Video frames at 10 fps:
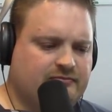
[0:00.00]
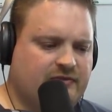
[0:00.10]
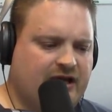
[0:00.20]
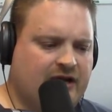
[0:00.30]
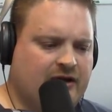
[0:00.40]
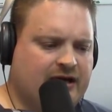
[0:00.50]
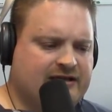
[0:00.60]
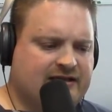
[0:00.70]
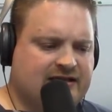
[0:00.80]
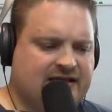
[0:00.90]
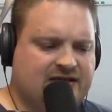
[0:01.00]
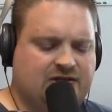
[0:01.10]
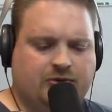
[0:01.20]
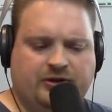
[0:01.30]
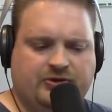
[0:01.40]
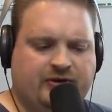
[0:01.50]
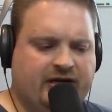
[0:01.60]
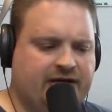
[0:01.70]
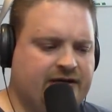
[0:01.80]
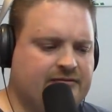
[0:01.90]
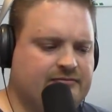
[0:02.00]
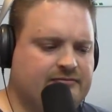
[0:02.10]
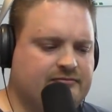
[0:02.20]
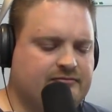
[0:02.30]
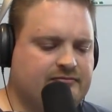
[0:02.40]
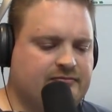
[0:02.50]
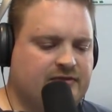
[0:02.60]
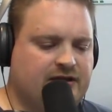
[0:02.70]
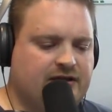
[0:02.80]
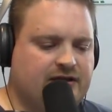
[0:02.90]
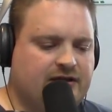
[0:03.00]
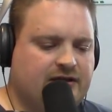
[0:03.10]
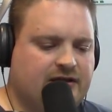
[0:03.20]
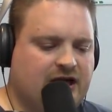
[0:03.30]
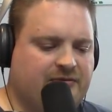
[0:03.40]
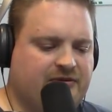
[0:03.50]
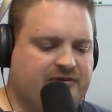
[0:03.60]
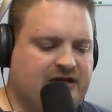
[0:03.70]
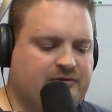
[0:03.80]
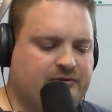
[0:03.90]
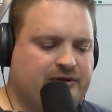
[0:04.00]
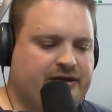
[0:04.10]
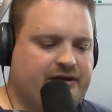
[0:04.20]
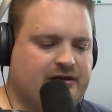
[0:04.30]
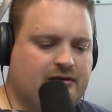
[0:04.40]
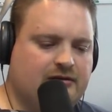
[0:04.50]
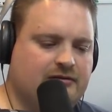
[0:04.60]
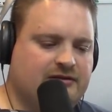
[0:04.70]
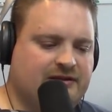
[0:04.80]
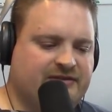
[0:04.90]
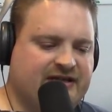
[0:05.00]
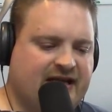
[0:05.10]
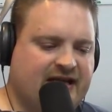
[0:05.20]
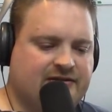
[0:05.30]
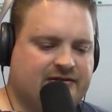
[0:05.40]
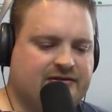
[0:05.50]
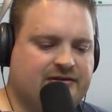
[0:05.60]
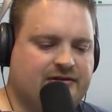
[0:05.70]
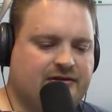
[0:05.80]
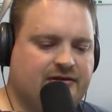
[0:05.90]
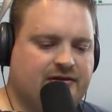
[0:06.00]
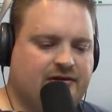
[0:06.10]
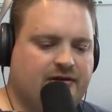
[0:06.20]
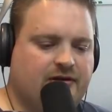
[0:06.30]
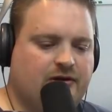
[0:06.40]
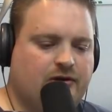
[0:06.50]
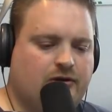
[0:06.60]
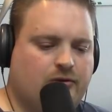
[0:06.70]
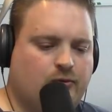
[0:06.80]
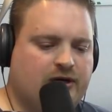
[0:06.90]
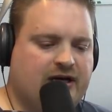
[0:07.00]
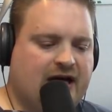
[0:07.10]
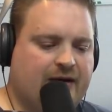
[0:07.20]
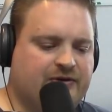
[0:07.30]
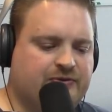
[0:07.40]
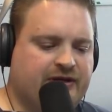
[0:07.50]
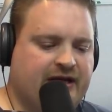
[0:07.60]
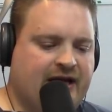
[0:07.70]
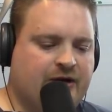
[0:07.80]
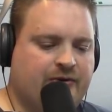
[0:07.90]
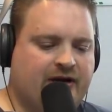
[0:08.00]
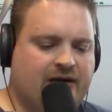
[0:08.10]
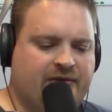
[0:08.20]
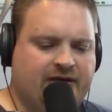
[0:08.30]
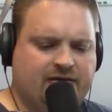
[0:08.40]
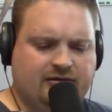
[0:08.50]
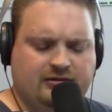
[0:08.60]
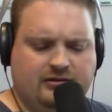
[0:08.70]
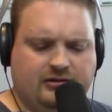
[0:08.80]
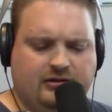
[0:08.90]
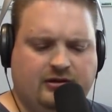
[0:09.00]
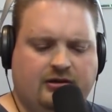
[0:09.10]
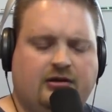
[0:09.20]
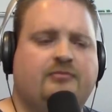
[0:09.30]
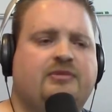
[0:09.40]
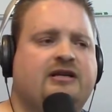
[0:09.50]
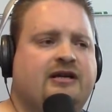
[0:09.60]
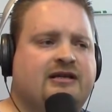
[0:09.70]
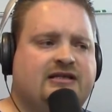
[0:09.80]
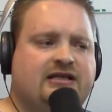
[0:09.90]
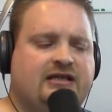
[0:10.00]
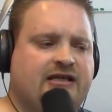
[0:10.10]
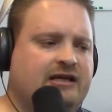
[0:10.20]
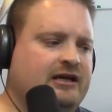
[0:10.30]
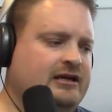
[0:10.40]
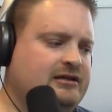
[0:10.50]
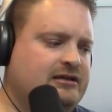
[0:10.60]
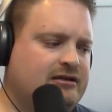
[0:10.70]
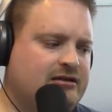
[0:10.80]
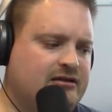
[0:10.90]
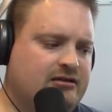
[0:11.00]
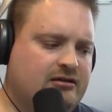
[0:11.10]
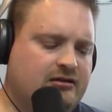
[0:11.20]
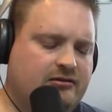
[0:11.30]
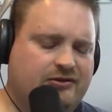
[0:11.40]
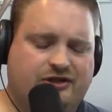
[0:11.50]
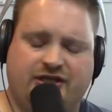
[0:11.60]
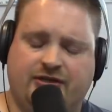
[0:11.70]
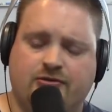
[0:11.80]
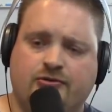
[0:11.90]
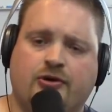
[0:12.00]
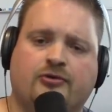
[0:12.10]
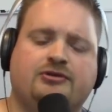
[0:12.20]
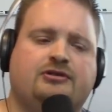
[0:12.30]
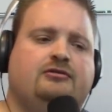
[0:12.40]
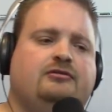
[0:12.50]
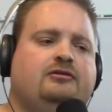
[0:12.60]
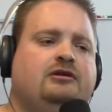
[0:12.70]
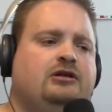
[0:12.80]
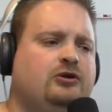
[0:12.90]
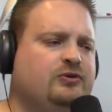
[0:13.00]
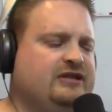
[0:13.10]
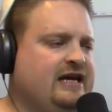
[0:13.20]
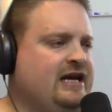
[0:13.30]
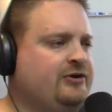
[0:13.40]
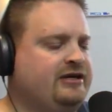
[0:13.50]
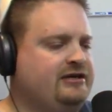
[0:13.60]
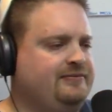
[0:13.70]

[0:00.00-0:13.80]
and a lot of success stories writing in. A couple of people with some disasters. One guy was really angry at me because he, or she, who knows, was angry.